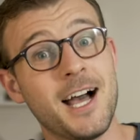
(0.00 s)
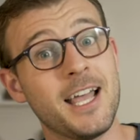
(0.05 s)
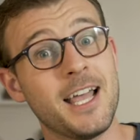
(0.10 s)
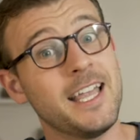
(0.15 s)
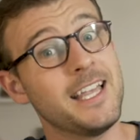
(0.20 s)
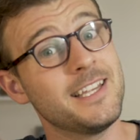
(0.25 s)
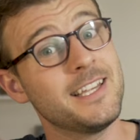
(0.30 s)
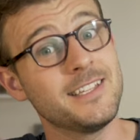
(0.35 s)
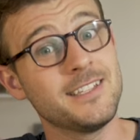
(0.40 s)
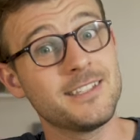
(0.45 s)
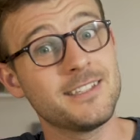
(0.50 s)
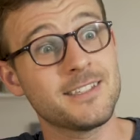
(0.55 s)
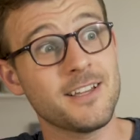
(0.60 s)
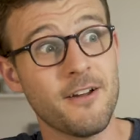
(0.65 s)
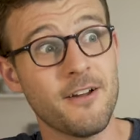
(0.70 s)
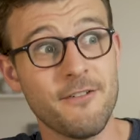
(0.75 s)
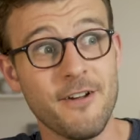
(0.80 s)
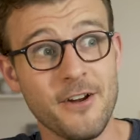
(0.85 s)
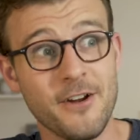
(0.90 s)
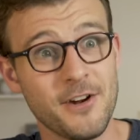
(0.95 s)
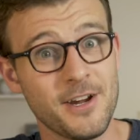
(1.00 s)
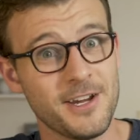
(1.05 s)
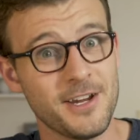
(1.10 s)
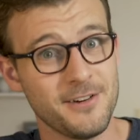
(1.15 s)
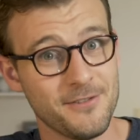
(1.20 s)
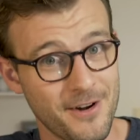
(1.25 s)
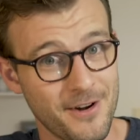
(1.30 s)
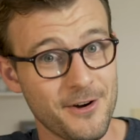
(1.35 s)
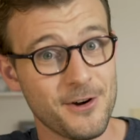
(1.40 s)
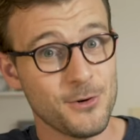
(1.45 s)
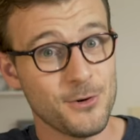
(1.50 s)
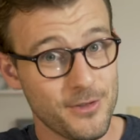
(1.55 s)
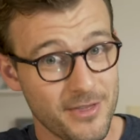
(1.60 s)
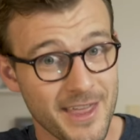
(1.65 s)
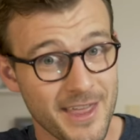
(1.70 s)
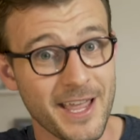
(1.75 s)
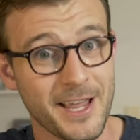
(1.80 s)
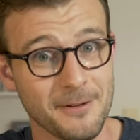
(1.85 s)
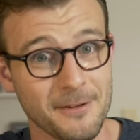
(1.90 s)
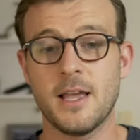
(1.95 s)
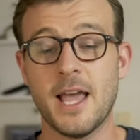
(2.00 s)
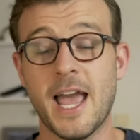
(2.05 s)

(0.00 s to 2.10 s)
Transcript: is a very, very good thing.